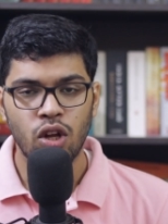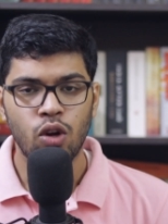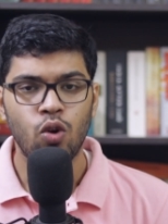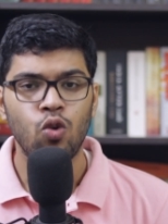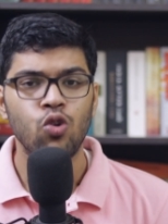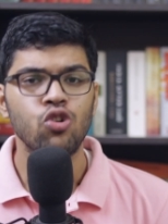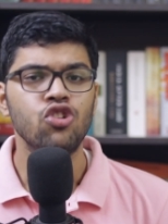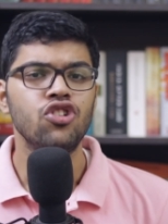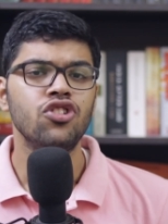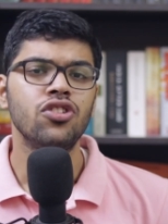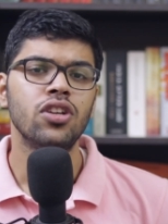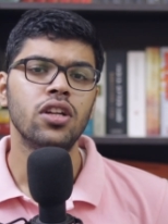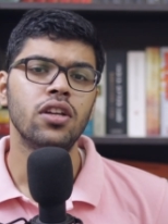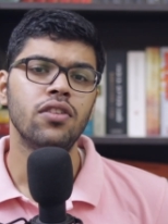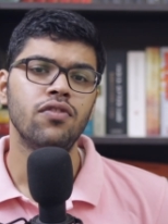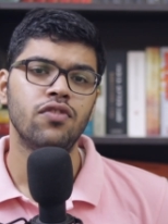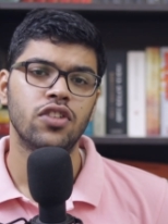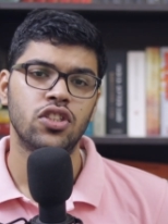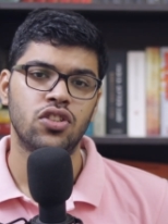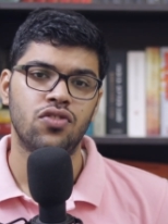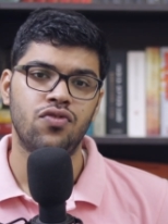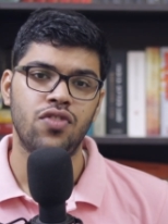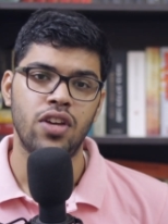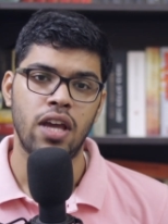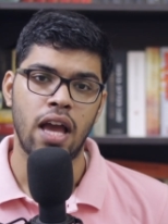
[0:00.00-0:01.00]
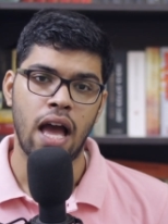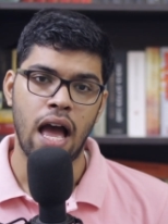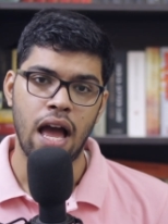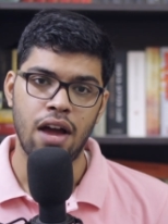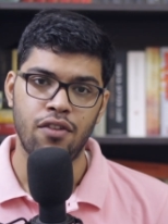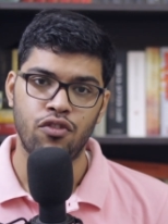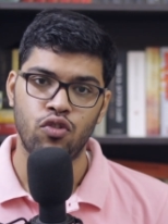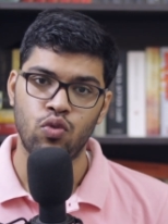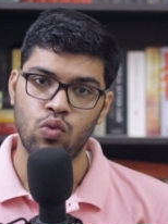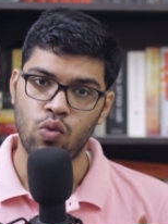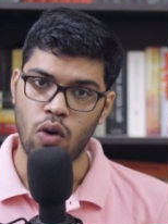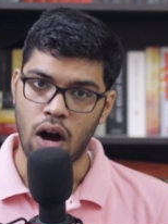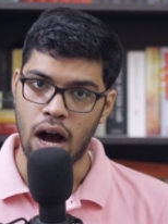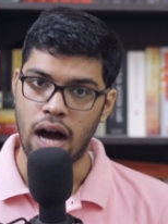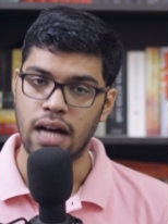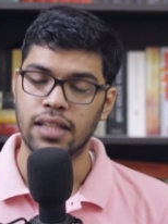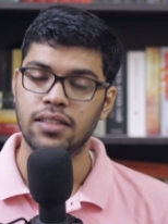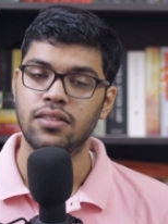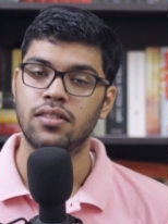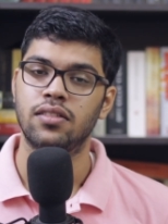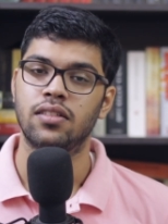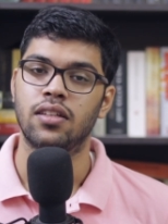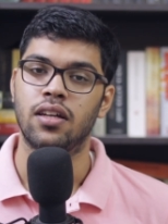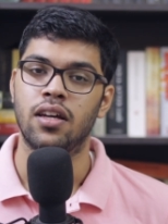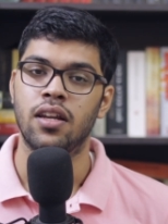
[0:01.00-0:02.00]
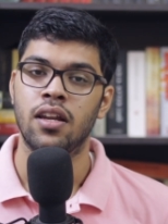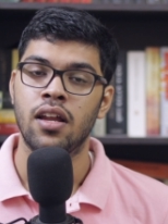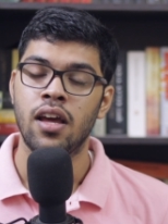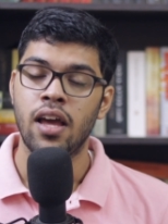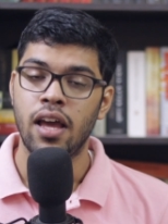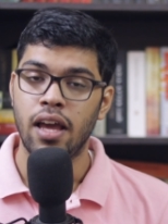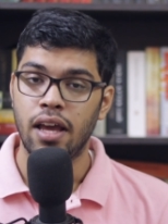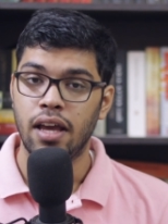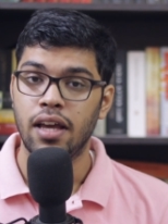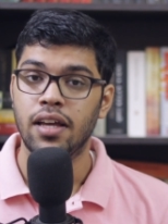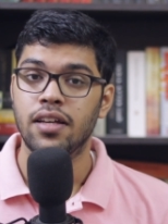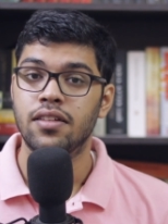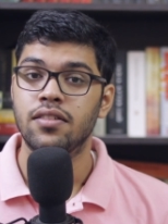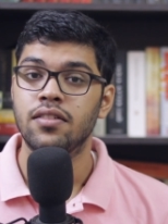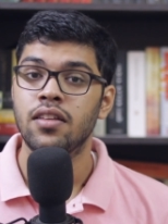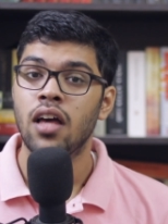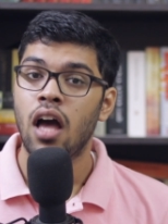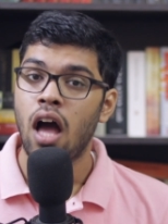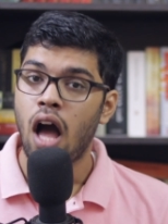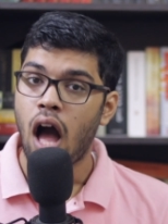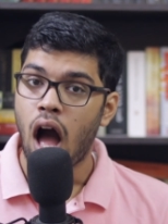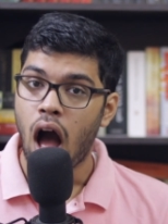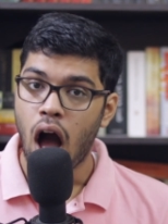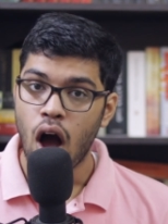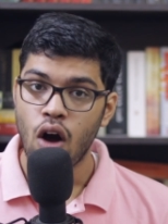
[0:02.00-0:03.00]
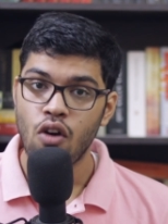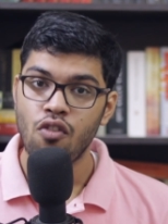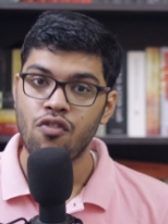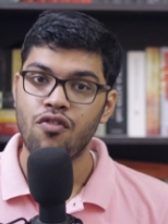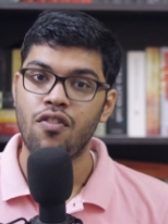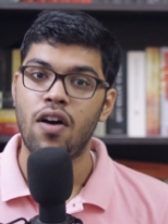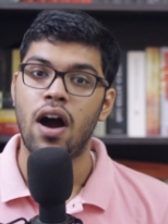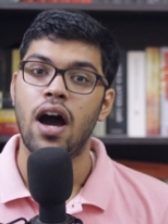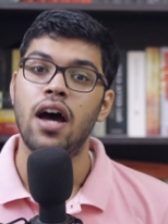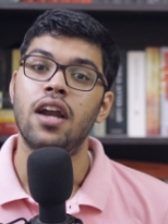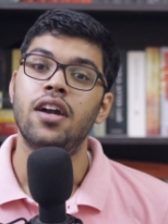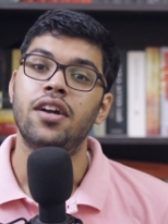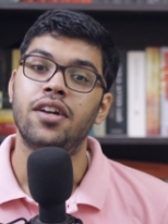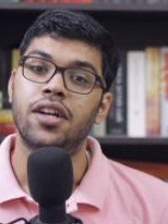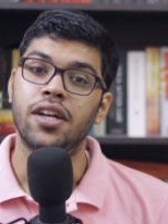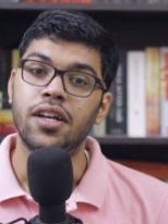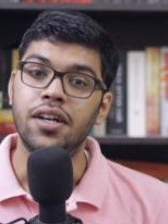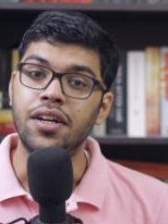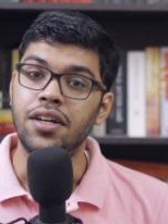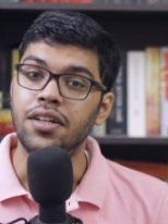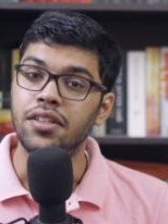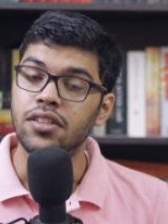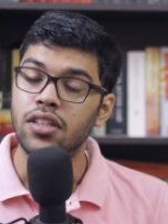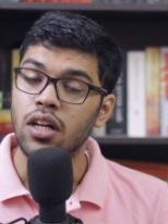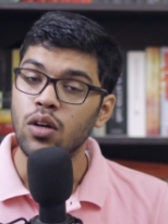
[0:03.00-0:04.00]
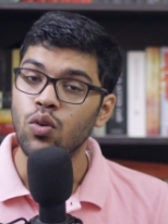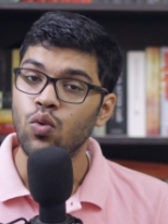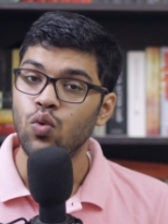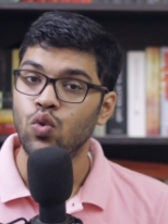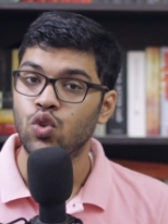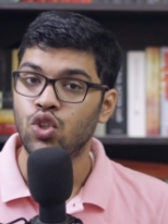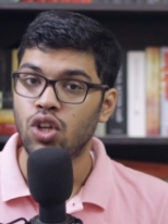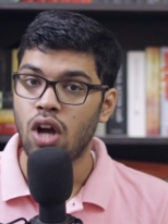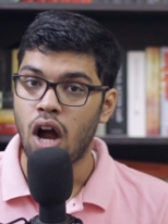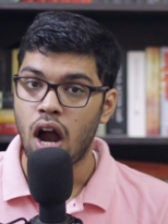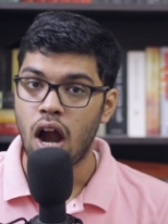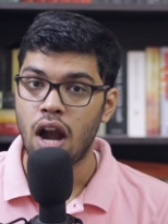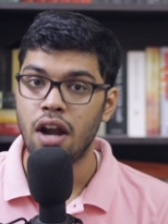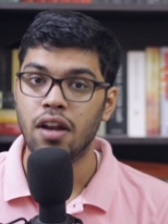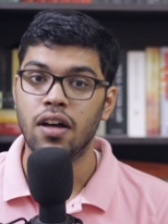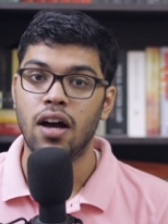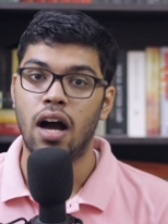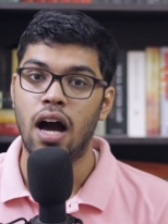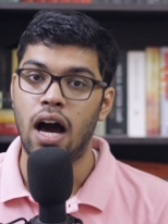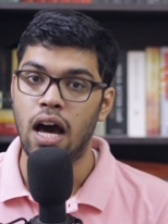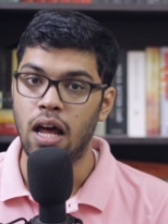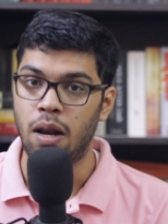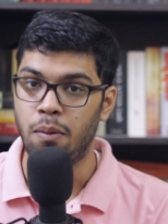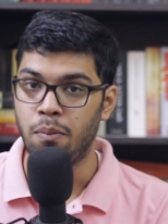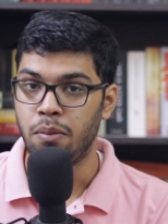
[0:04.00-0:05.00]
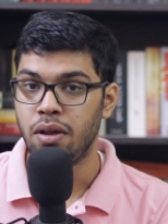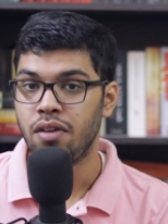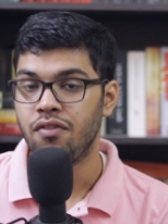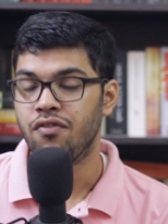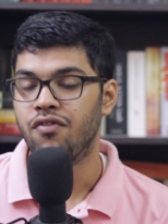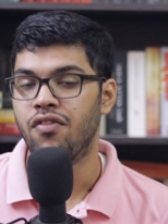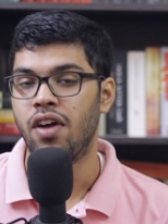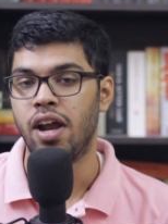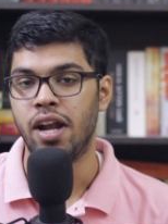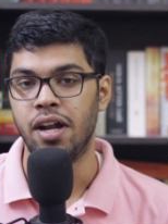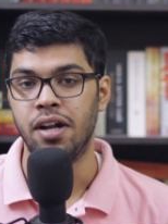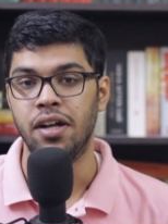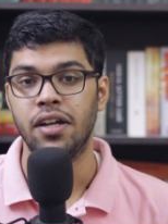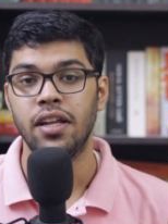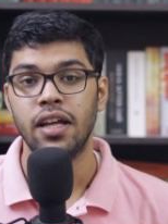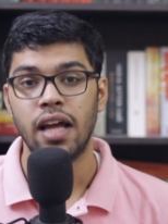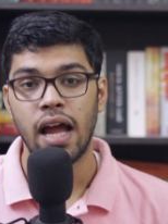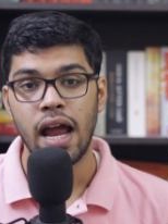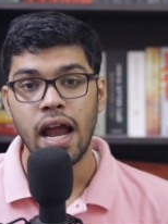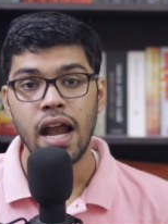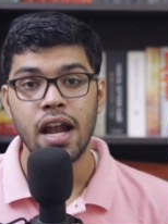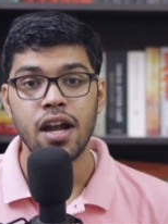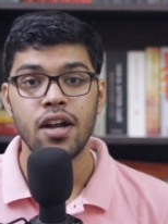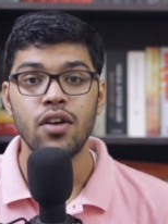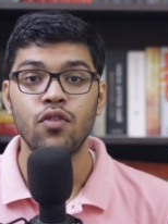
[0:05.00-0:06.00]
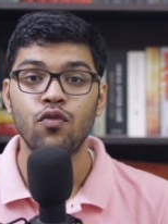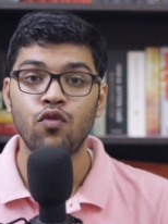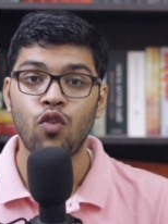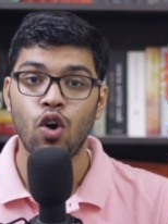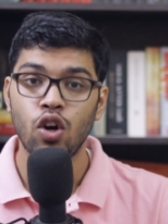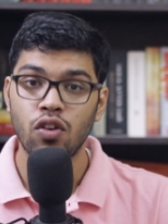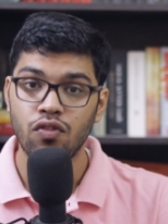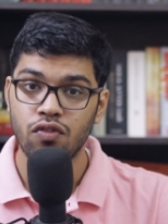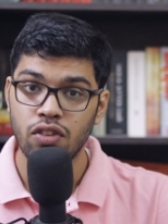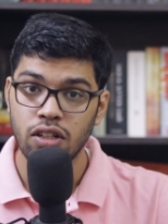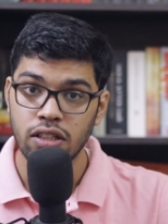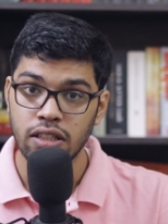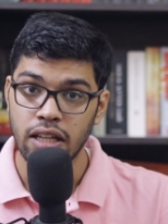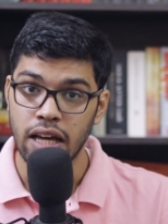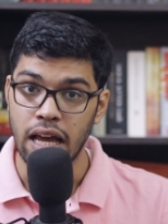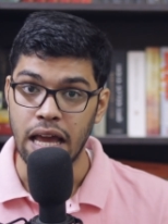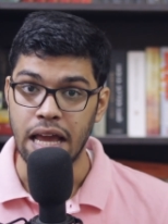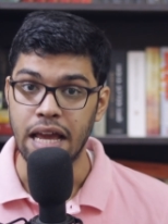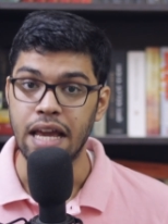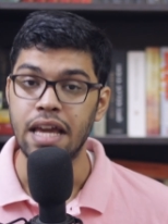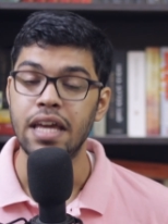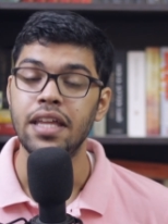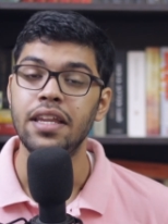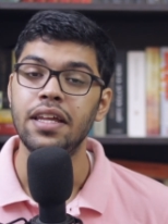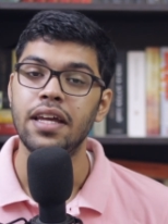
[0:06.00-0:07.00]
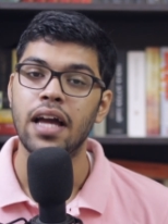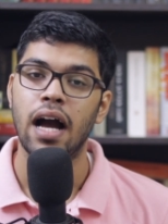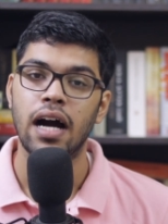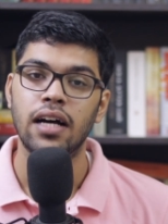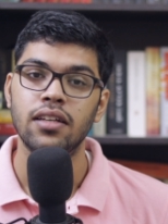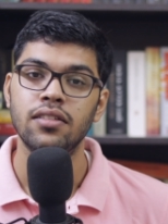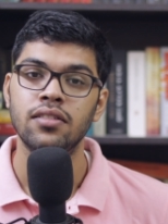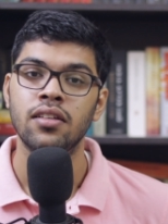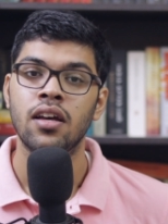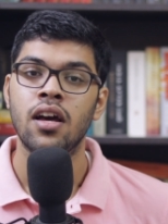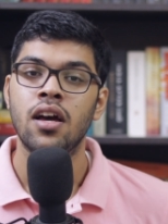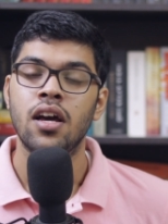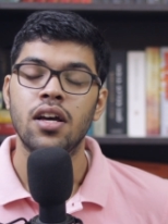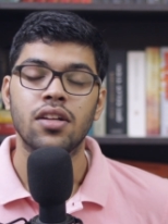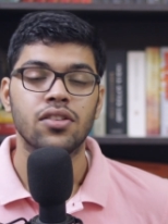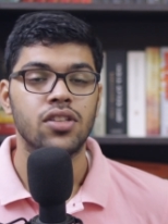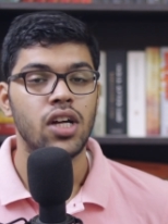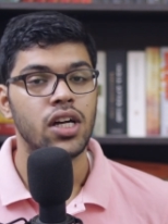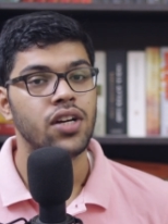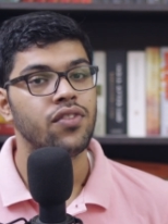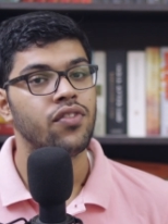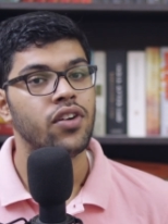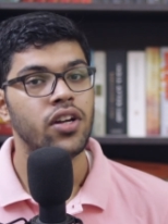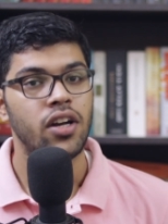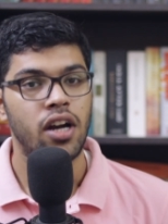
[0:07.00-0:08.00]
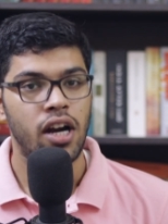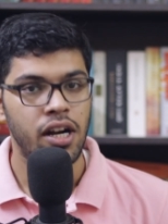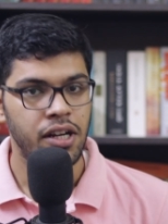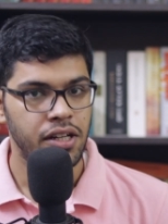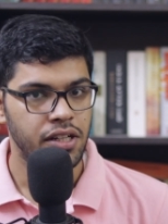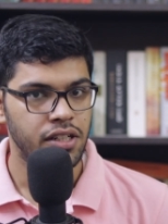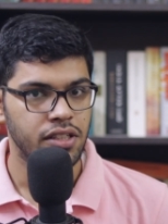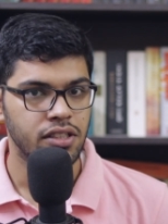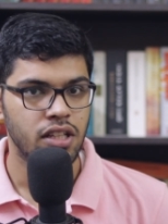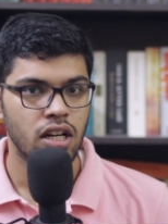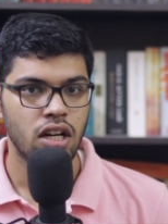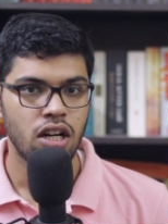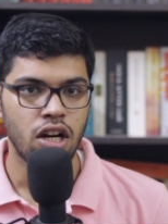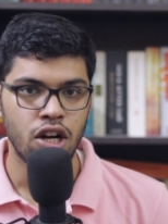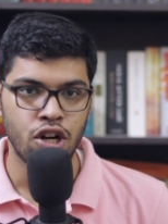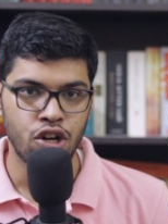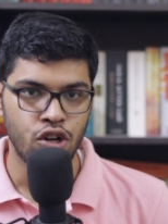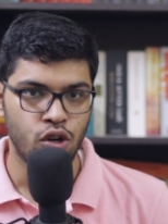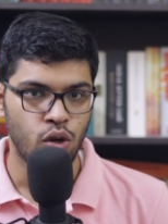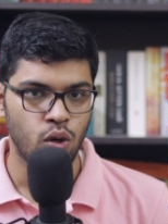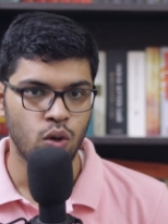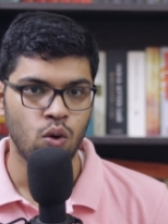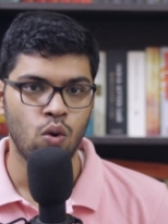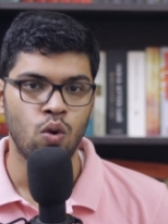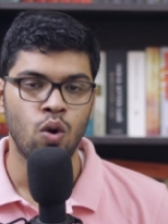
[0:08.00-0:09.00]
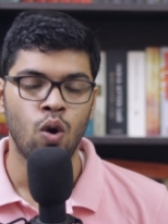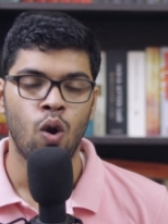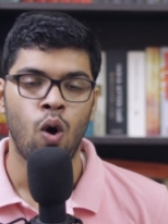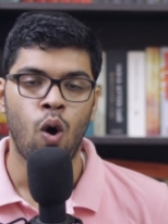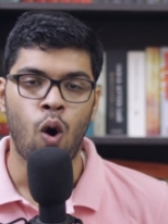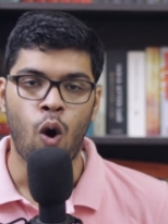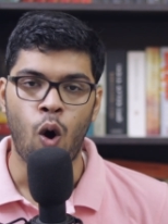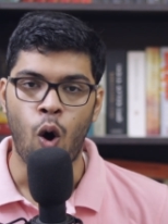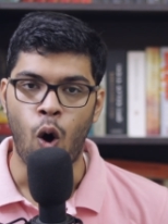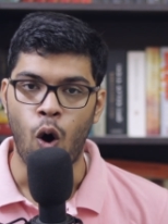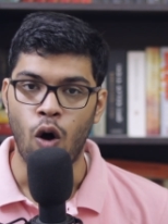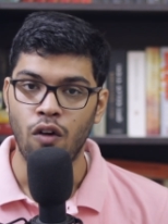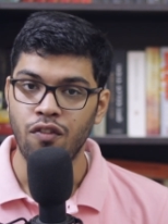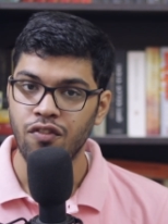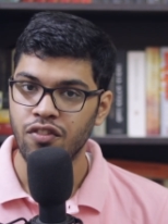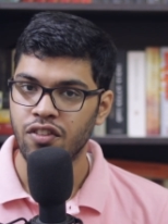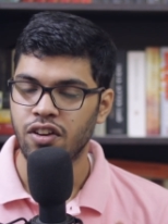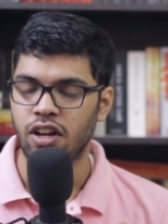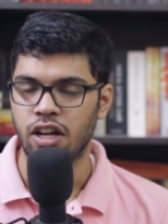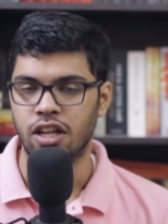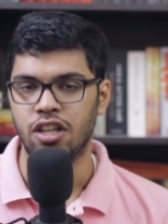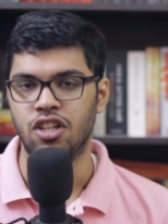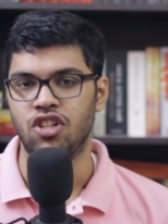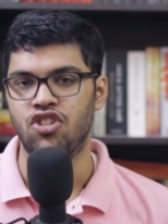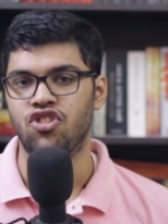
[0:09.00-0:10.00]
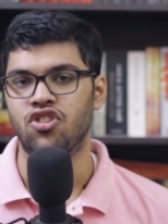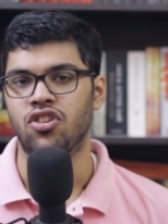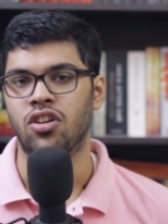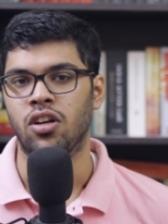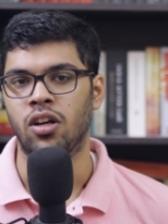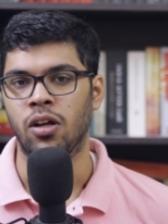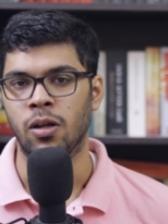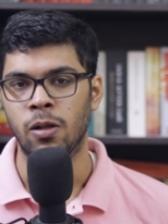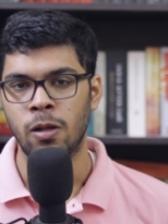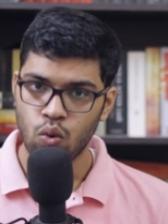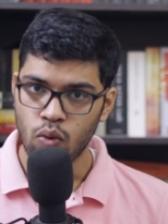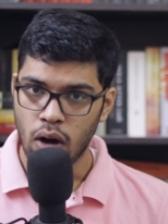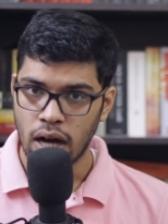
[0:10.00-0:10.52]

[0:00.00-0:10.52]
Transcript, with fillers: the question which we have to answer is how far did the Kushan army went and what were the areas that were under the control of Kanishk.